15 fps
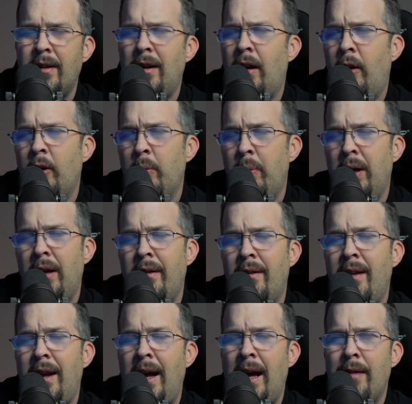It all depends.
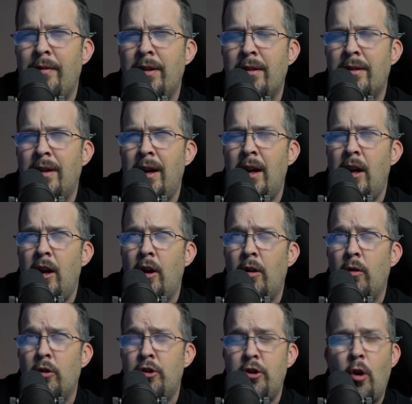They haven't
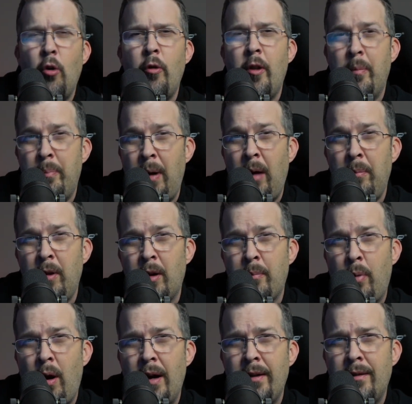shown the
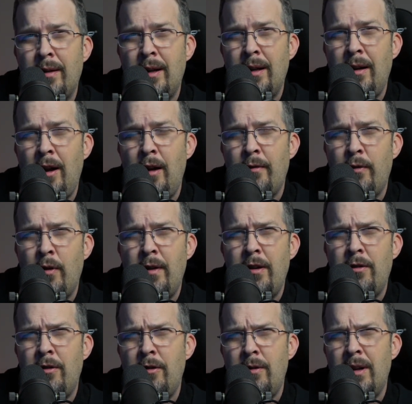public pricing for
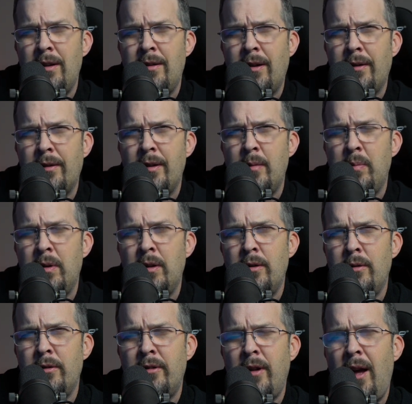these new Intel
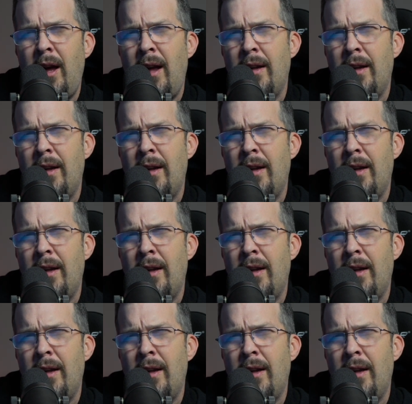CPUs.